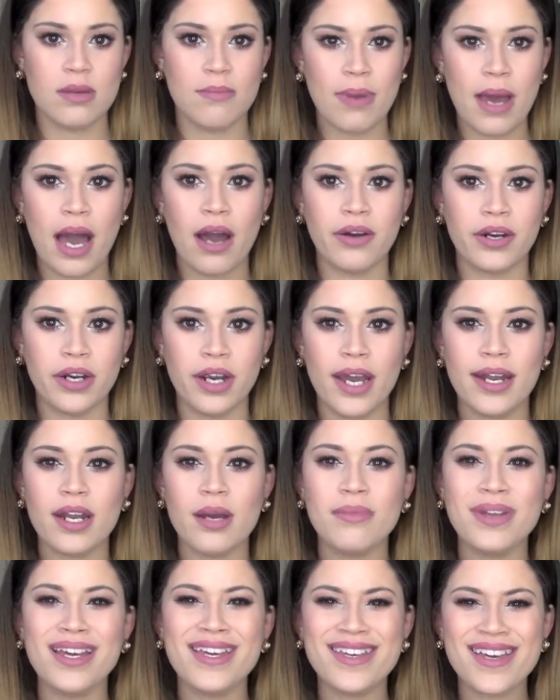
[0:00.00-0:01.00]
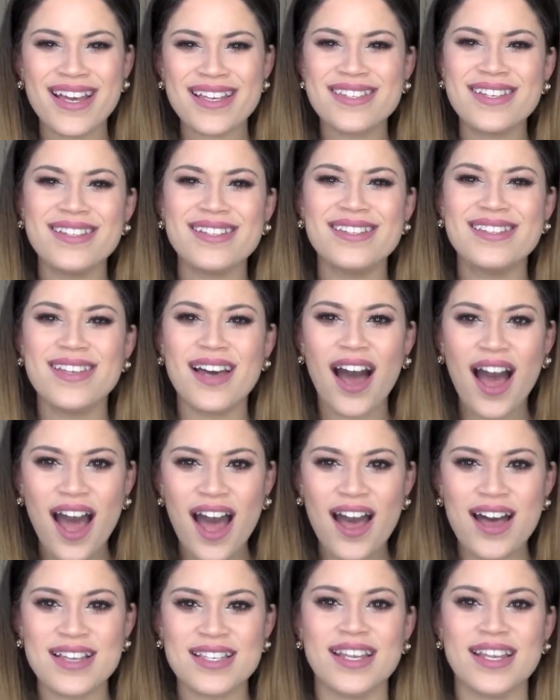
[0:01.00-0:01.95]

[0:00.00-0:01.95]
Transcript: powder. And I'm like, yes, it does.